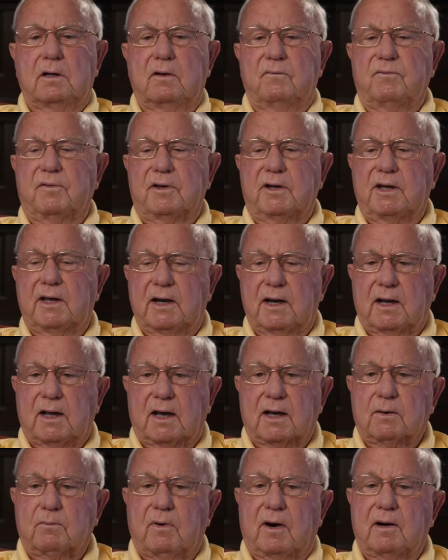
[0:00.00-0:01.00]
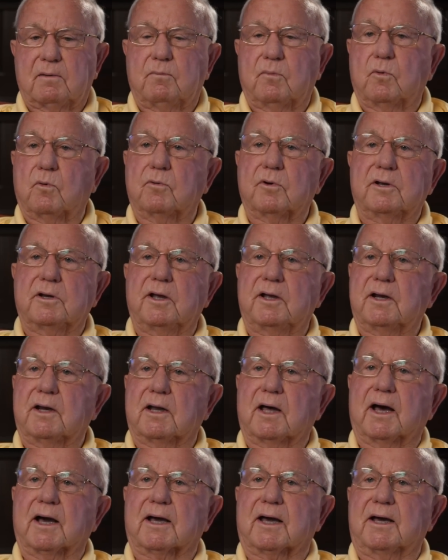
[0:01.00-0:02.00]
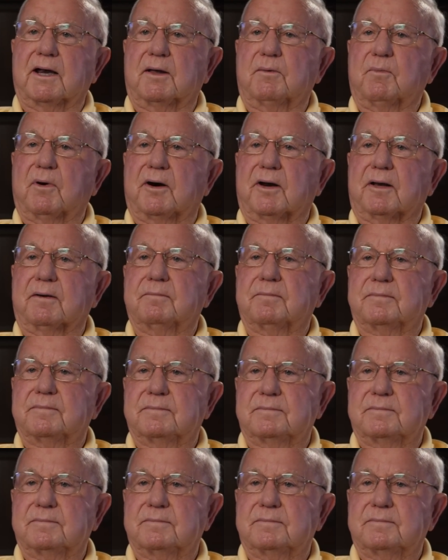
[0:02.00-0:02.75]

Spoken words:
If you didn't like Bob Moore, you didn't like anybody.